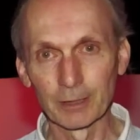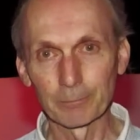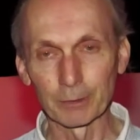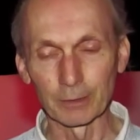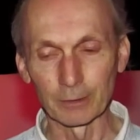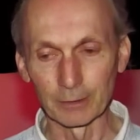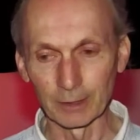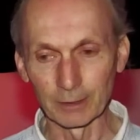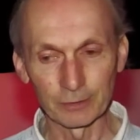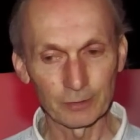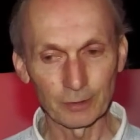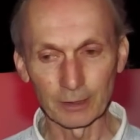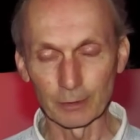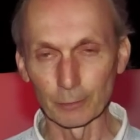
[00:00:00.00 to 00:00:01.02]
But the
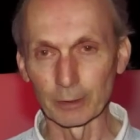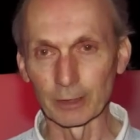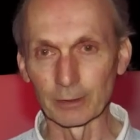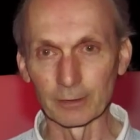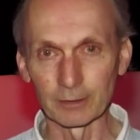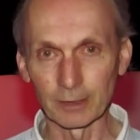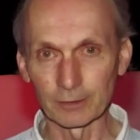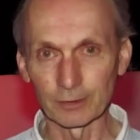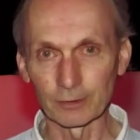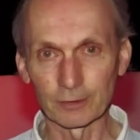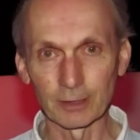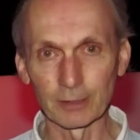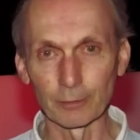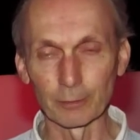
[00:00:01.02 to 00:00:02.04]
scenery, the desert
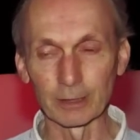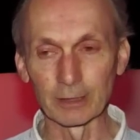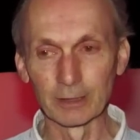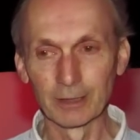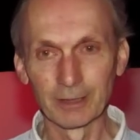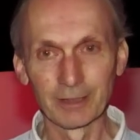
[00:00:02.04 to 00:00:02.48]
scenery,